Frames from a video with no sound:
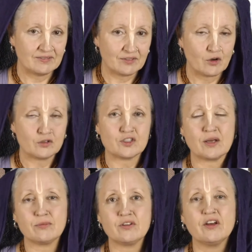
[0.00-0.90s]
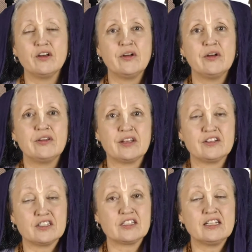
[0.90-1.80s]
concept than
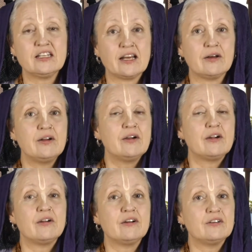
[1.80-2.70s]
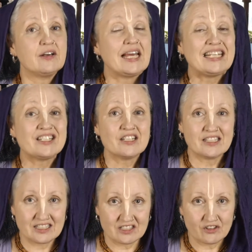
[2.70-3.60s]
just India, ancient
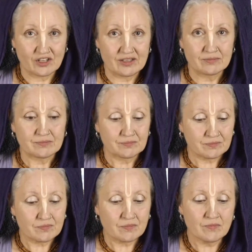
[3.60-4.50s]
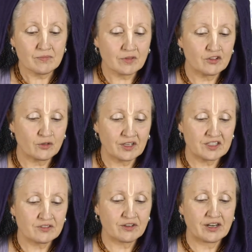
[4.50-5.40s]
history. So there
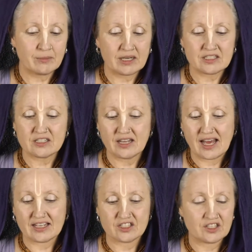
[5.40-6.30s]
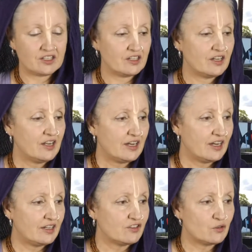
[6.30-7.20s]
is very much action
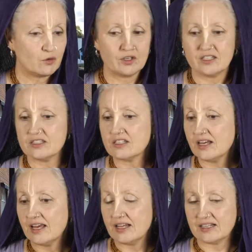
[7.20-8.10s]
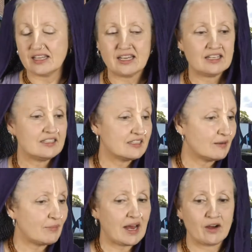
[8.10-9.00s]
and stories and kings
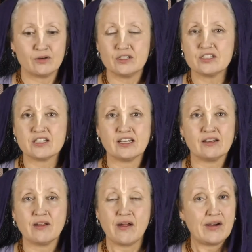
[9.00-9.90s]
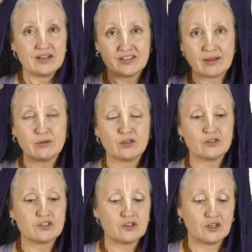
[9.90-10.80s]
and powers and
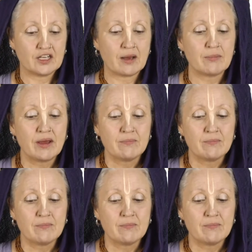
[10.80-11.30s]
demigods turning up.